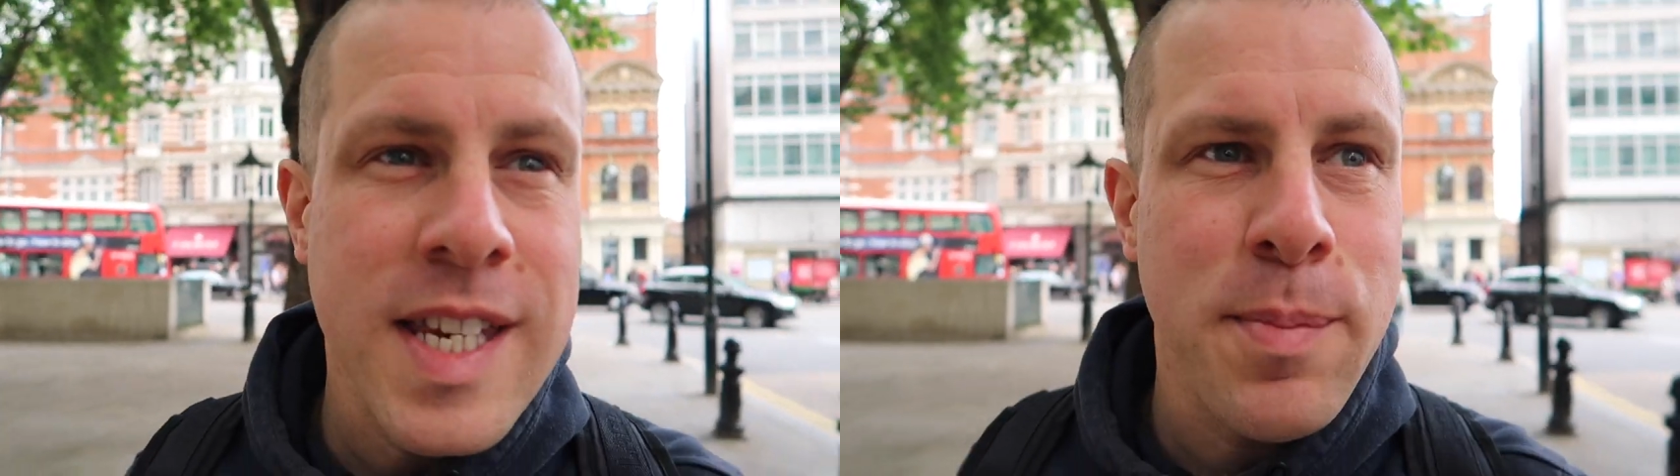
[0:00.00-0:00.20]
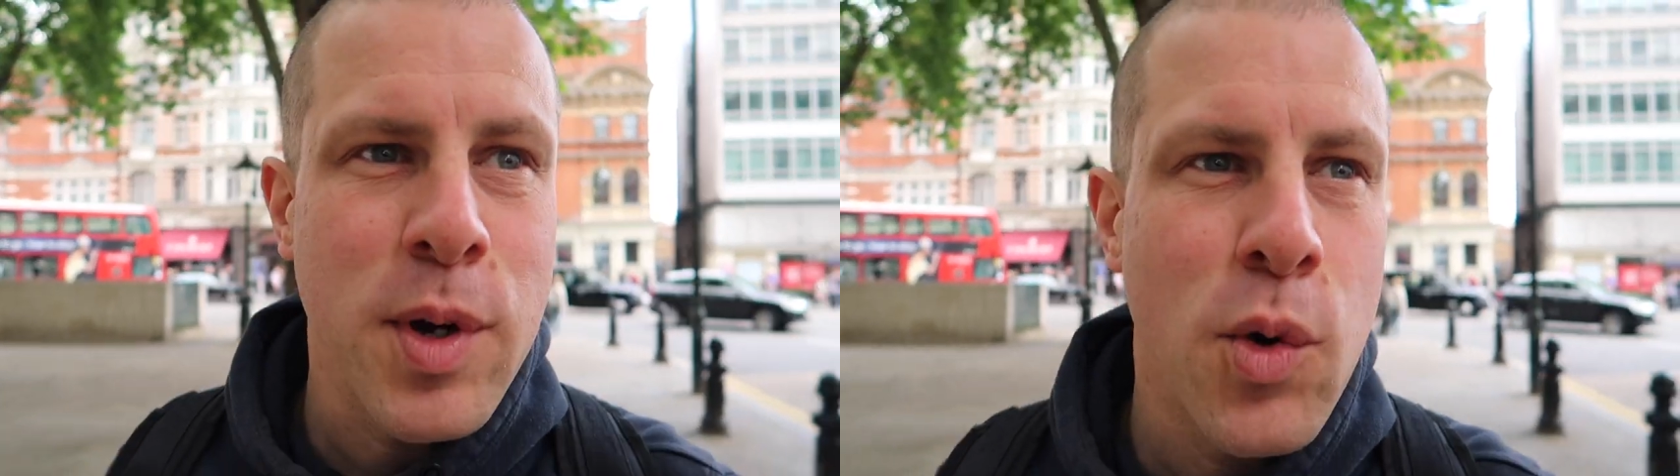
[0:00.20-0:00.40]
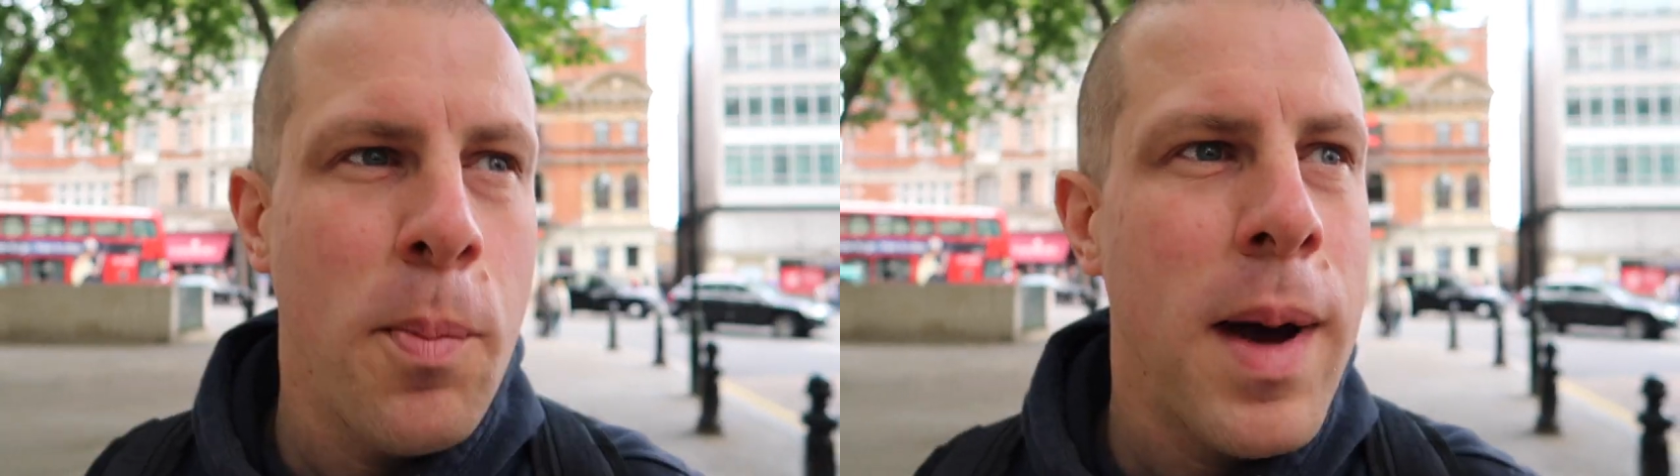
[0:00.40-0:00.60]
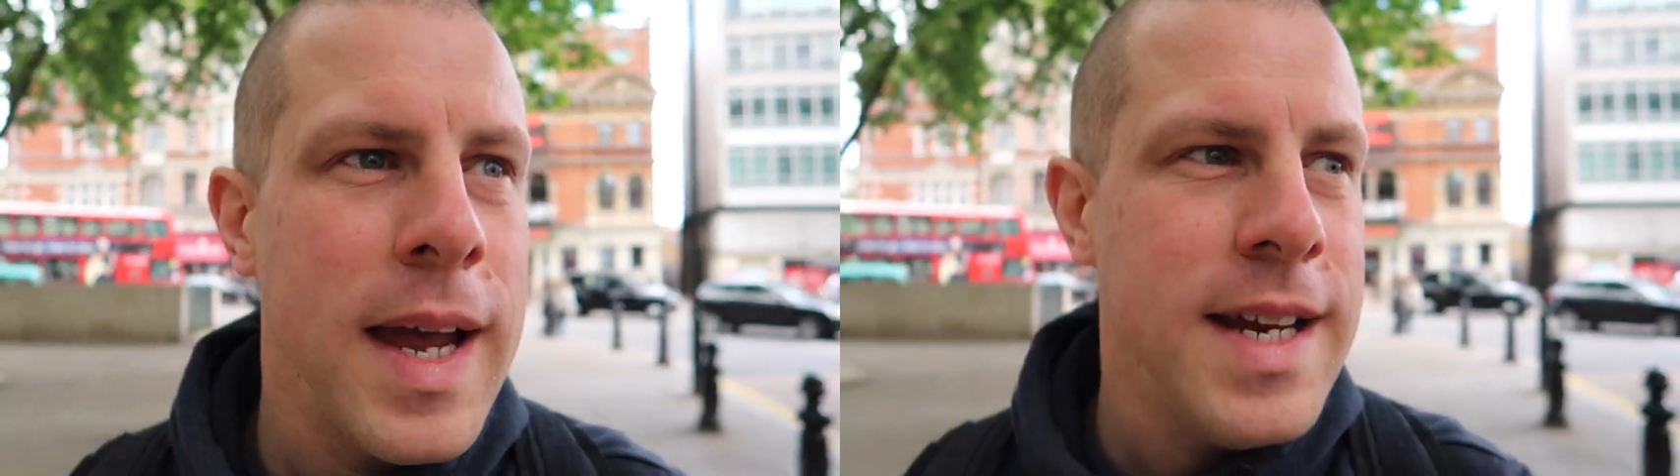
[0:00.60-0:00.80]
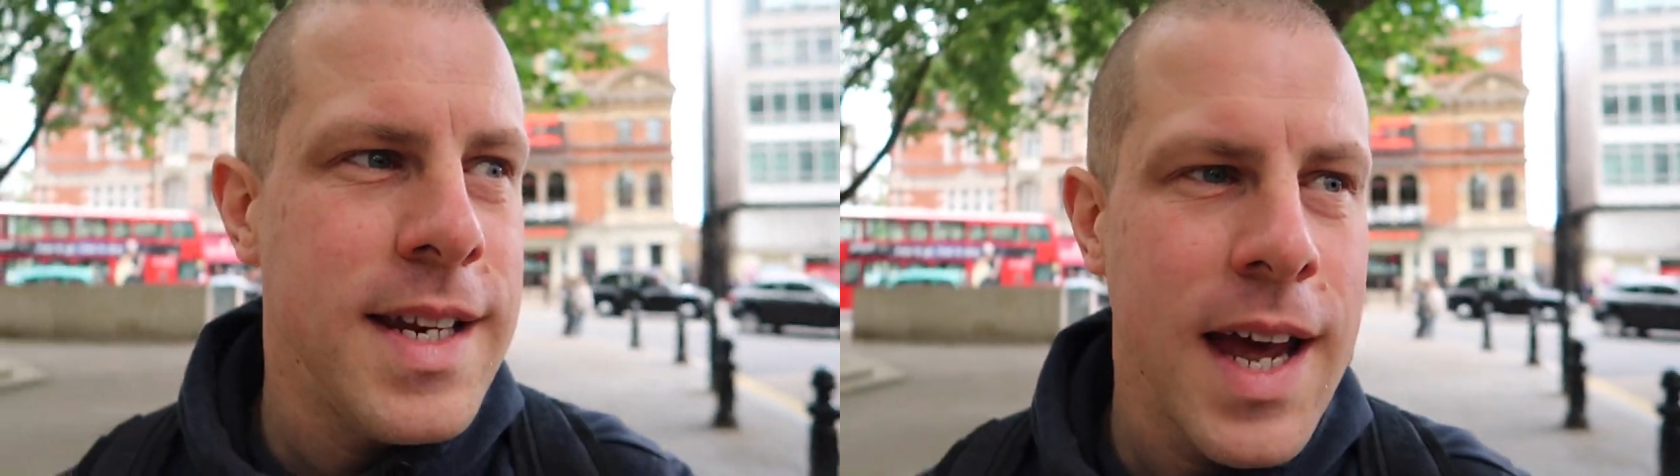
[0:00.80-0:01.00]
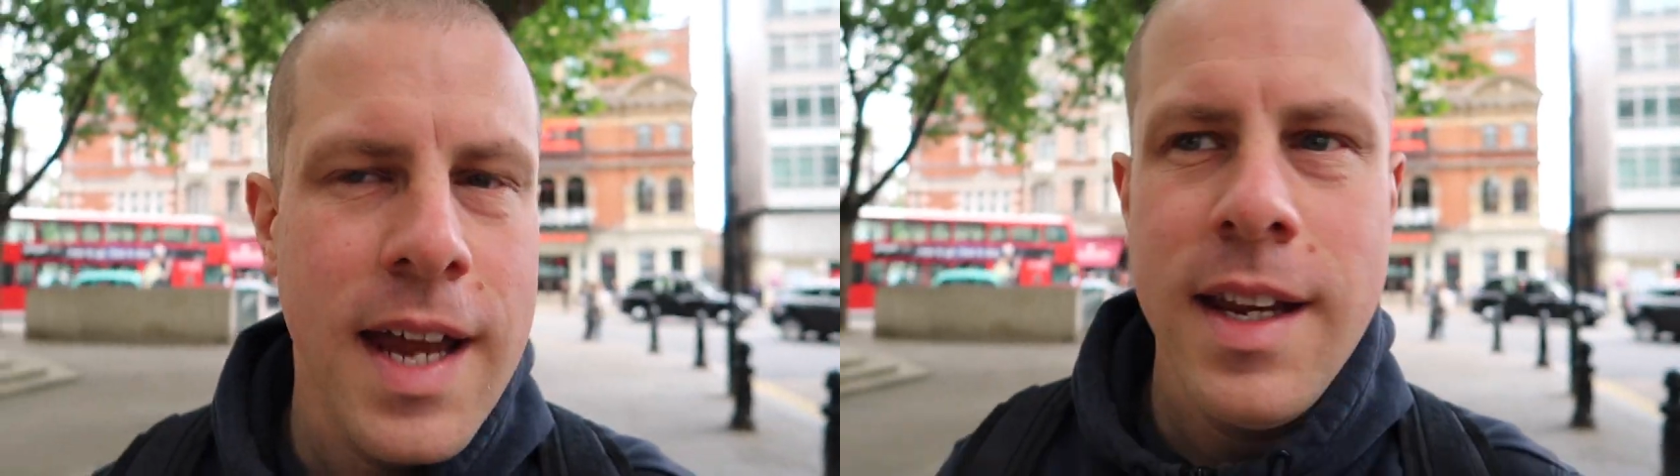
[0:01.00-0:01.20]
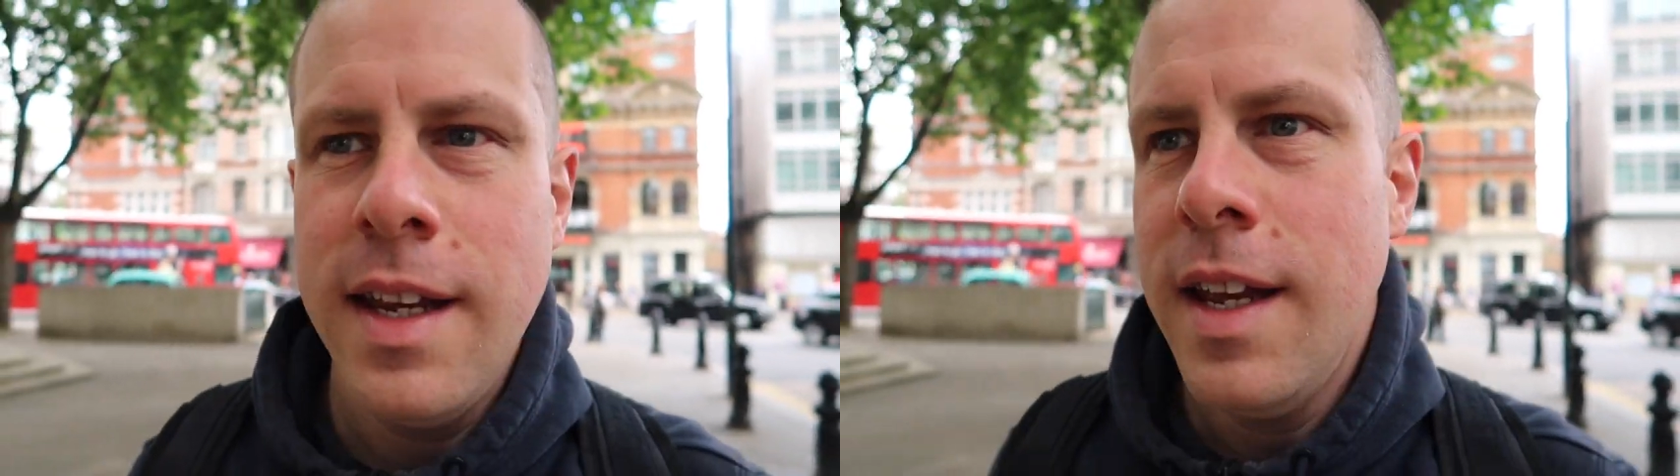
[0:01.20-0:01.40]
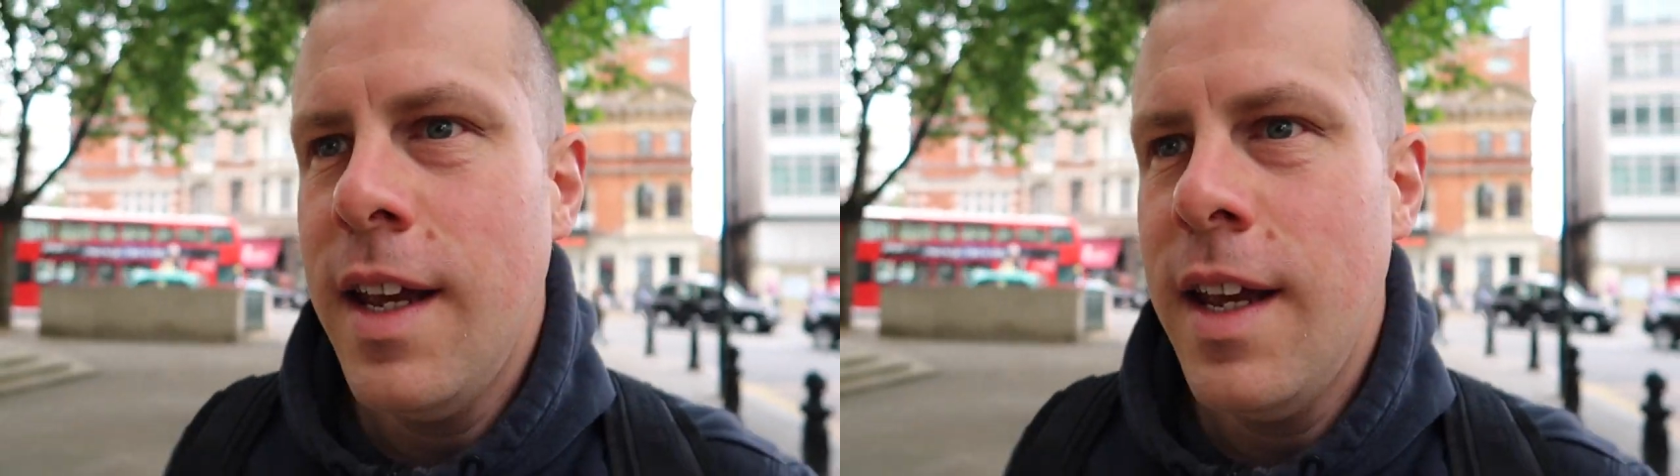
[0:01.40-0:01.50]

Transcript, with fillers: typical May day.